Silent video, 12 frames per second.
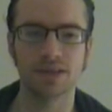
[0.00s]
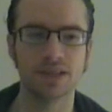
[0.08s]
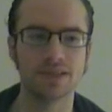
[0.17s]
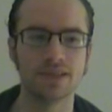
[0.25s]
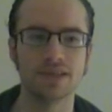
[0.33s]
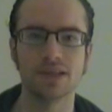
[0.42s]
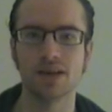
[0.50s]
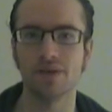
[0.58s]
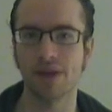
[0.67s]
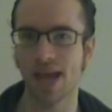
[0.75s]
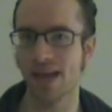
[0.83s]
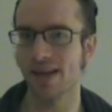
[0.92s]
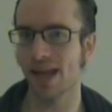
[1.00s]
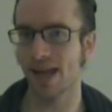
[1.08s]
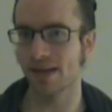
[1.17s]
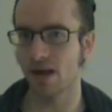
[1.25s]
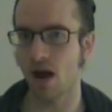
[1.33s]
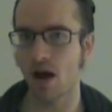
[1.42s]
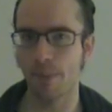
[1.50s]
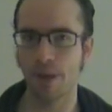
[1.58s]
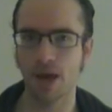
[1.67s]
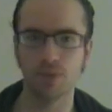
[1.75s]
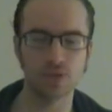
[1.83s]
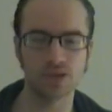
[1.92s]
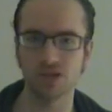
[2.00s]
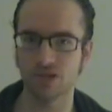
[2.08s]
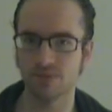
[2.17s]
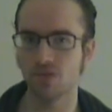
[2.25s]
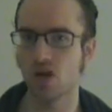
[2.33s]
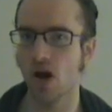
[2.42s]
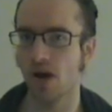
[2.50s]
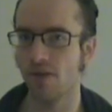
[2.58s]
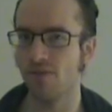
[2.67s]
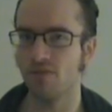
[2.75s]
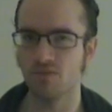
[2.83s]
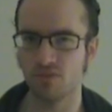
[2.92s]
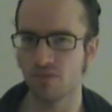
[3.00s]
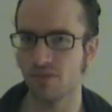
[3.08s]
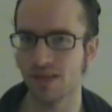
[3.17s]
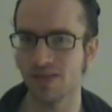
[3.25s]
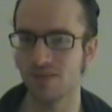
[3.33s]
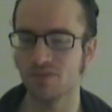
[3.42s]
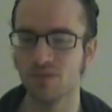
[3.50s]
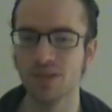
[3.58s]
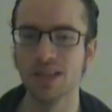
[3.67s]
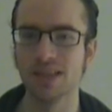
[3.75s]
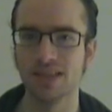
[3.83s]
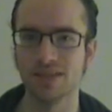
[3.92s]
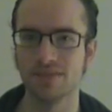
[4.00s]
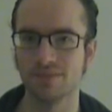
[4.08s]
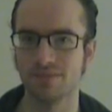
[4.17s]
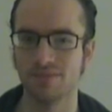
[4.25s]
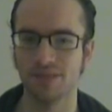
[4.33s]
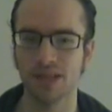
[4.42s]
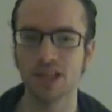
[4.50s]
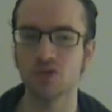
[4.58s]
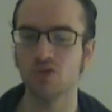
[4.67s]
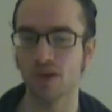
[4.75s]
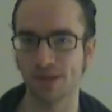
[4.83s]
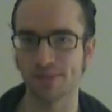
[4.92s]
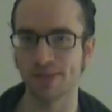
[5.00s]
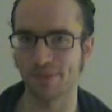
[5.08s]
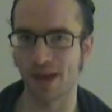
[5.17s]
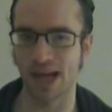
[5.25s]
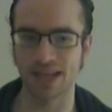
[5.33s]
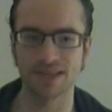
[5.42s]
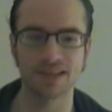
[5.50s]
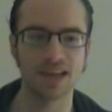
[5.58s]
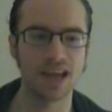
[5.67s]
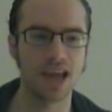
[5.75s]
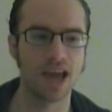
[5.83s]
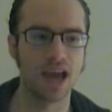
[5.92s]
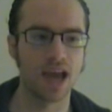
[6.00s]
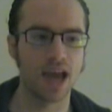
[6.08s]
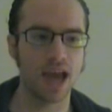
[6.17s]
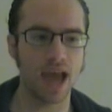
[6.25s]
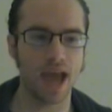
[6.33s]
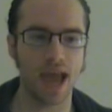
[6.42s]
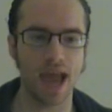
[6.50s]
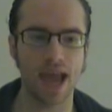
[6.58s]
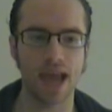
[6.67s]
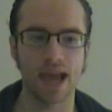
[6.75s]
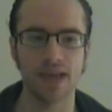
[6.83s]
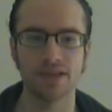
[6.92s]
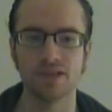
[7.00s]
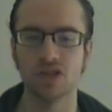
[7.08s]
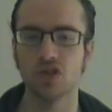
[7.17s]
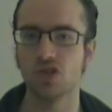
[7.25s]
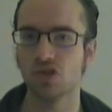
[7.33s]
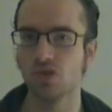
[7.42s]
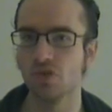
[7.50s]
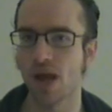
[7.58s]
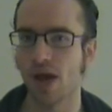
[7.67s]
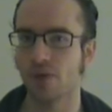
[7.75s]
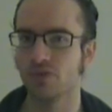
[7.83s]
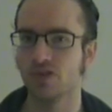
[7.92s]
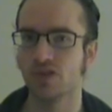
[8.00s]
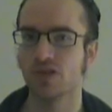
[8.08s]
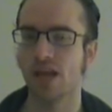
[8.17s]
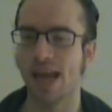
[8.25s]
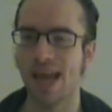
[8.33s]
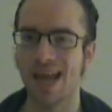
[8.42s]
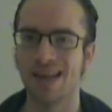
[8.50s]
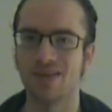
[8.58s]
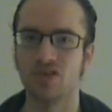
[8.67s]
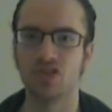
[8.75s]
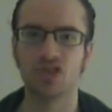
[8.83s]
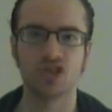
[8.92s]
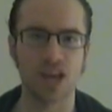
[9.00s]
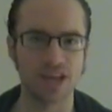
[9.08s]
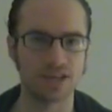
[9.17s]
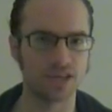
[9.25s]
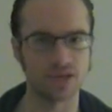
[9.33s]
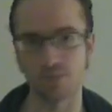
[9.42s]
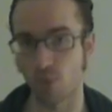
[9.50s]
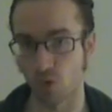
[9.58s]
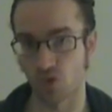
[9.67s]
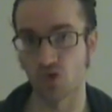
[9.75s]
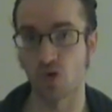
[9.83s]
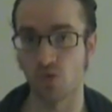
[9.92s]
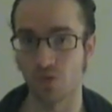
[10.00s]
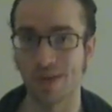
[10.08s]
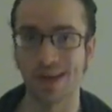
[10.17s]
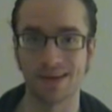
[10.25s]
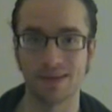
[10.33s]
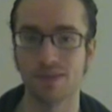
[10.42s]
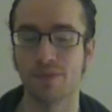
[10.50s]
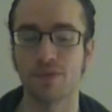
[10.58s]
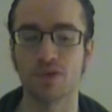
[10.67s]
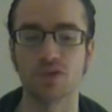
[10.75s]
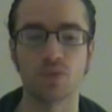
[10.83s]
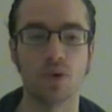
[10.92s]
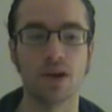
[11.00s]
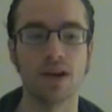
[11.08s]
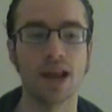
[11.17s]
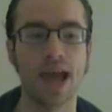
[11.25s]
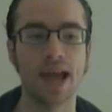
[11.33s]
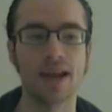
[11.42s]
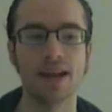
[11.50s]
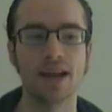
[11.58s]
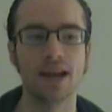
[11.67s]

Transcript: consisting of hand-to-hand -hand combat, which is cut really incredibly fast, and shootouts and chases, more so than the first one had,